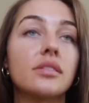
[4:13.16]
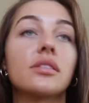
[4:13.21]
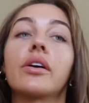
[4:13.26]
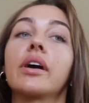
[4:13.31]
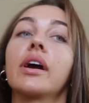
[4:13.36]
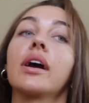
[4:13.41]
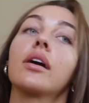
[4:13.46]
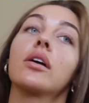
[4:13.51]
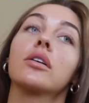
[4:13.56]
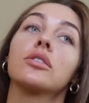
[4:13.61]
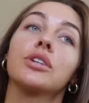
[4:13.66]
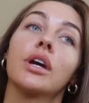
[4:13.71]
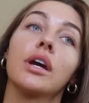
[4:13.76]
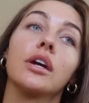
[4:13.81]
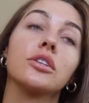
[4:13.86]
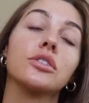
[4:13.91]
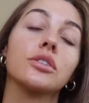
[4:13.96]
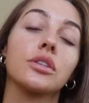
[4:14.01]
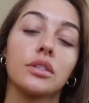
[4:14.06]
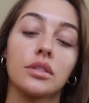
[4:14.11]
sorry, I got
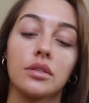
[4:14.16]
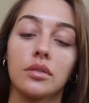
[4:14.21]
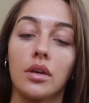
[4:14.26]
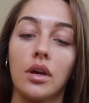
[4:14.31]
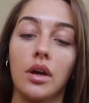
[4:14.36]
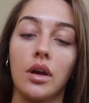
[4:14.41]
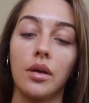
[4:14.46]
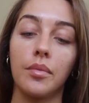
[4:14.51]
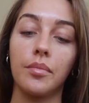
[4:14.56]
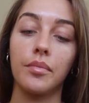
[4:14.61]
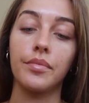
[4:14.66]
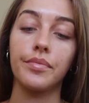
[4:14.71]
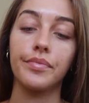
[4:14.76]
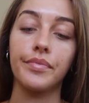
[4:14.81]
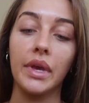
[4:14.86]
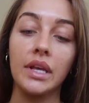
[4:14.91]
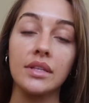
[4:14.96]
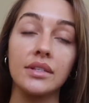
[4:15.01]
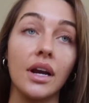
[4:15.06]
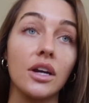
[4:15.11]
changed because
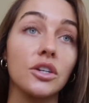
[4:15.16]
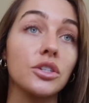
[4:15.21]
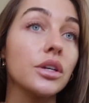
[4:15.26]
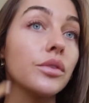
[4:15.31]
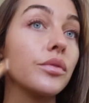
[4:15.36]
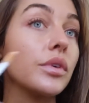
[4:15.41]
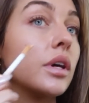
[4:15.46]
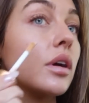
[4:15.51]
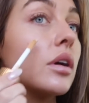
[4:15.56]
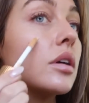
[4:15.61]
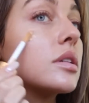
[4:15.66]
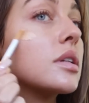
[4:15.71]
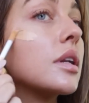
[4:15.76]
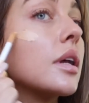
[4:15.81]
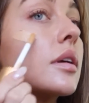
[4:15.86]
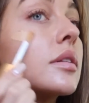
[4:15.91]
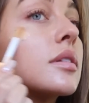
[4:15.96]
it's actually really hot today.